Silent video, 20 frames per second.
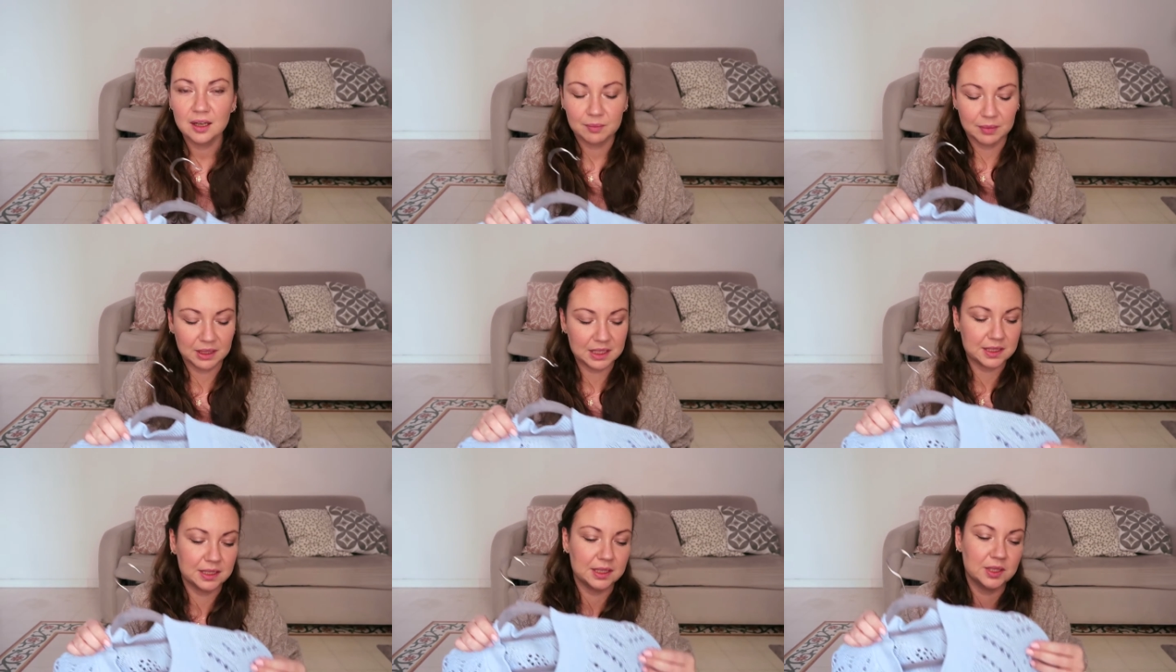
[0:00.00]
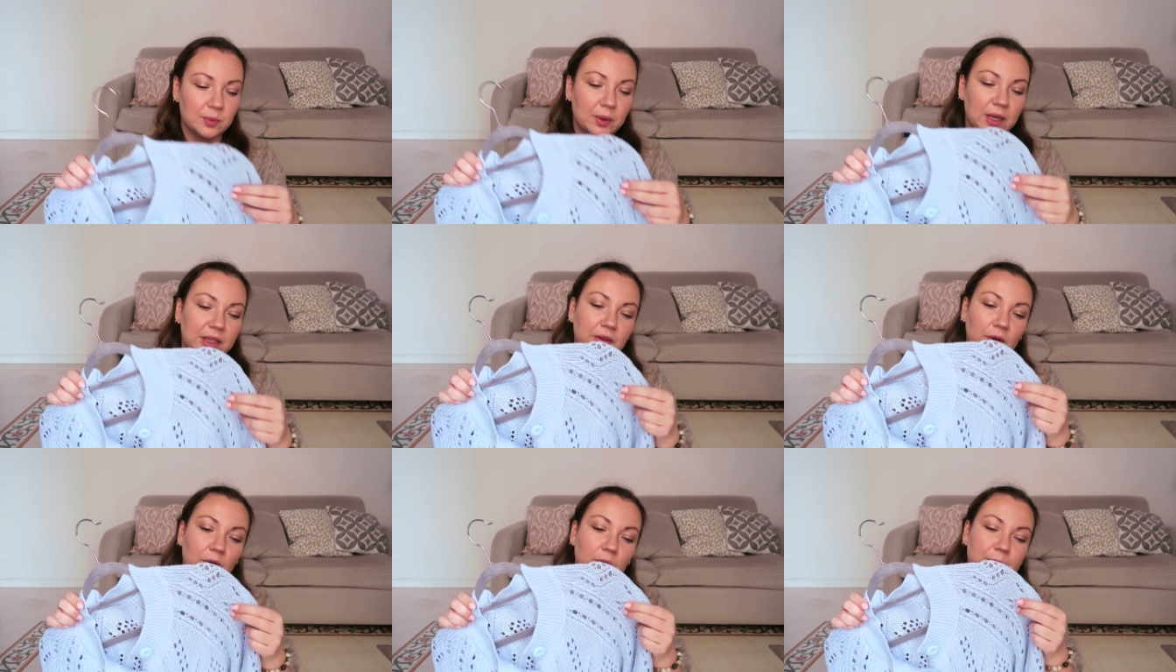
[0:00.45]
because it's
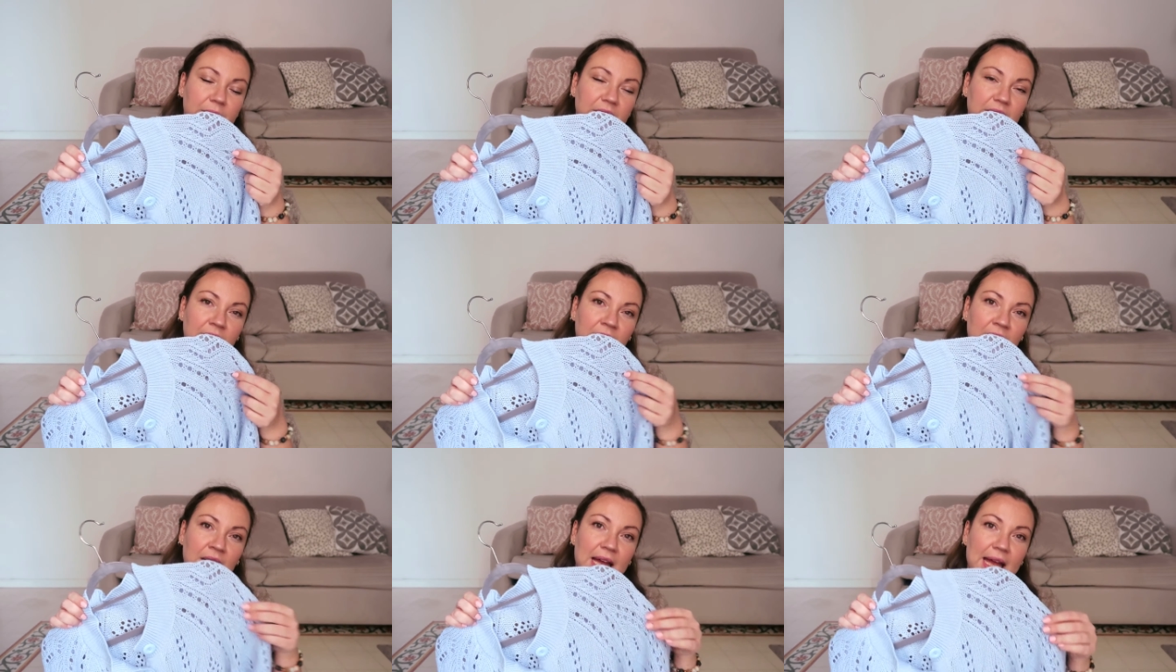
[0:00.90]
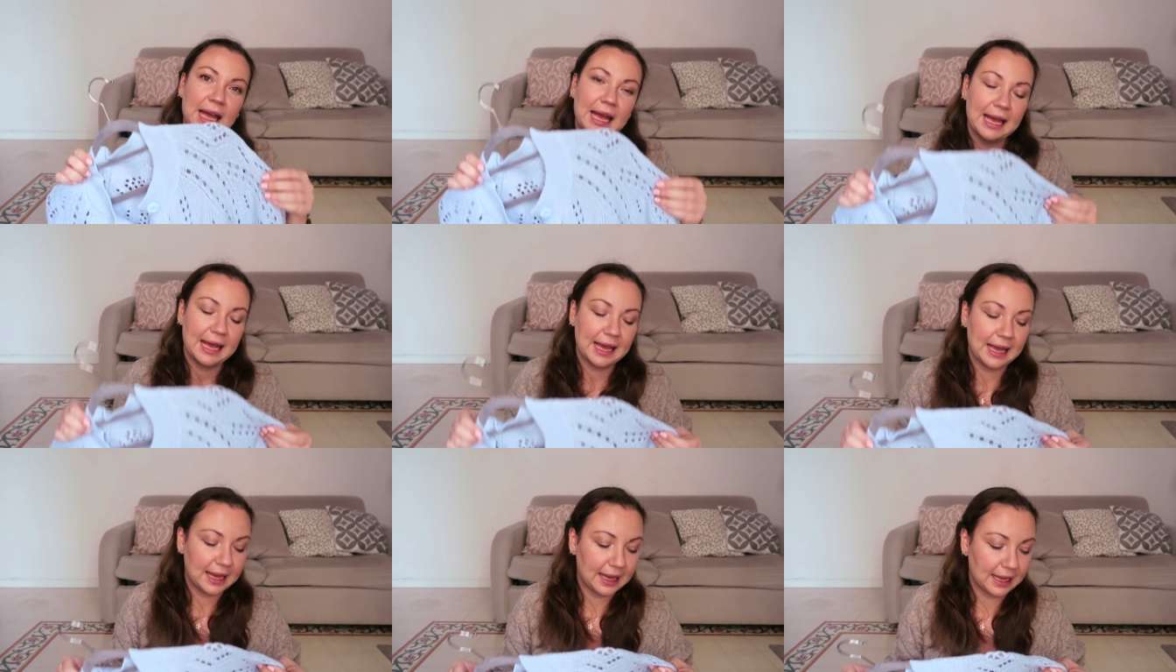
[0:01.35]
quite open,
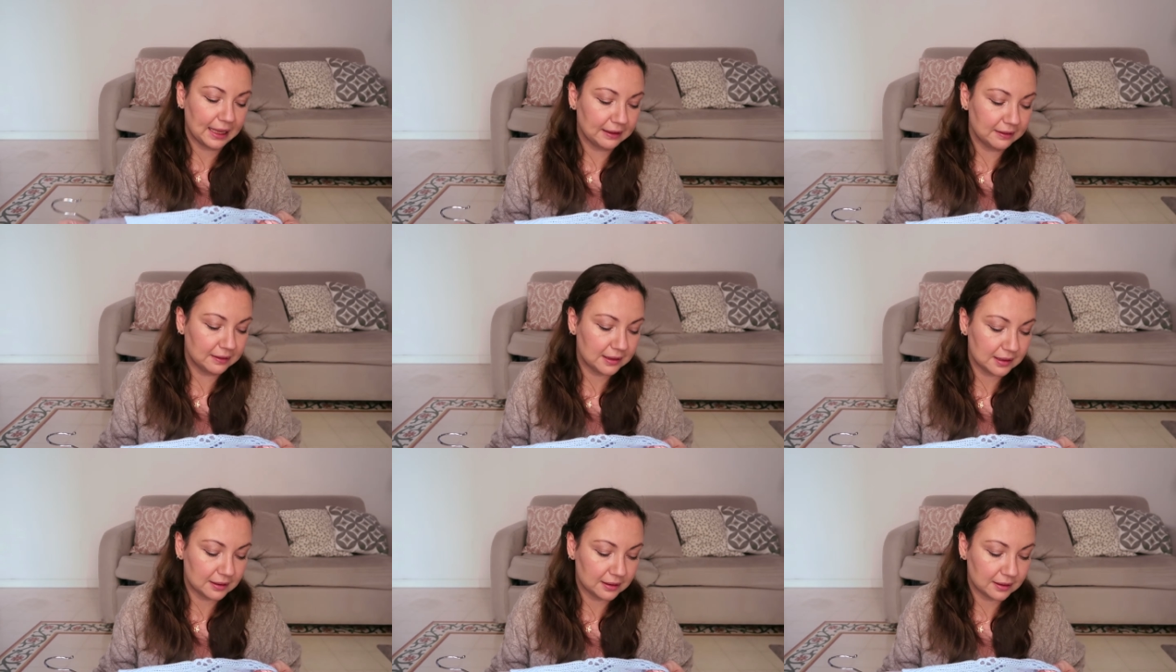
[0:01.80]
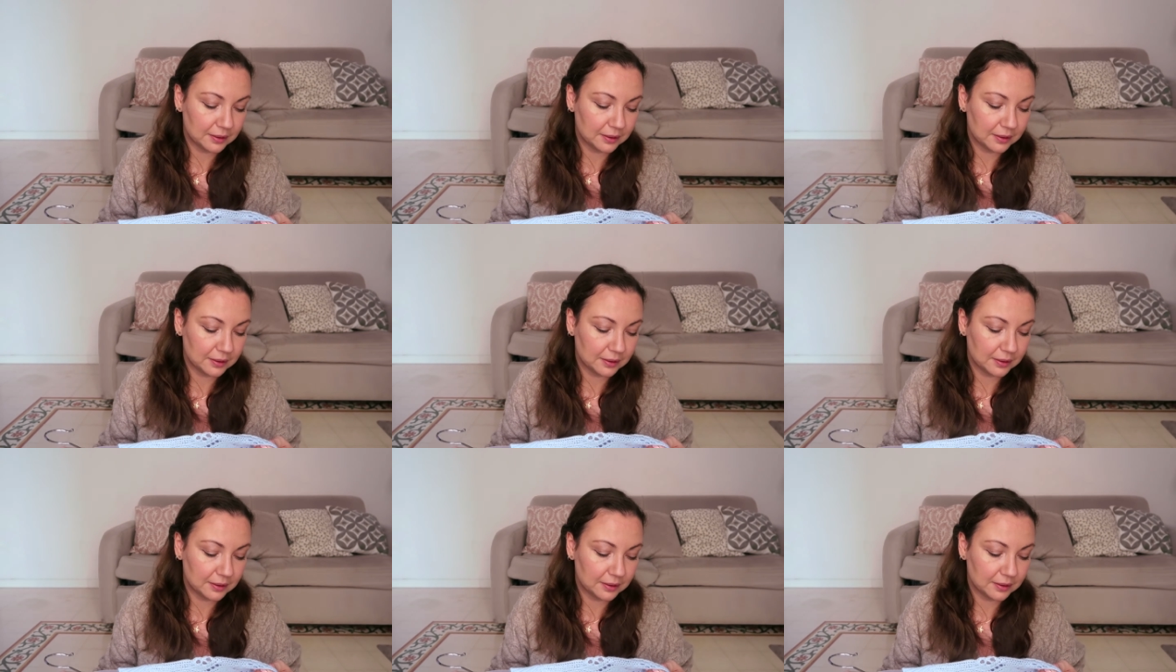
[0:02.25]
and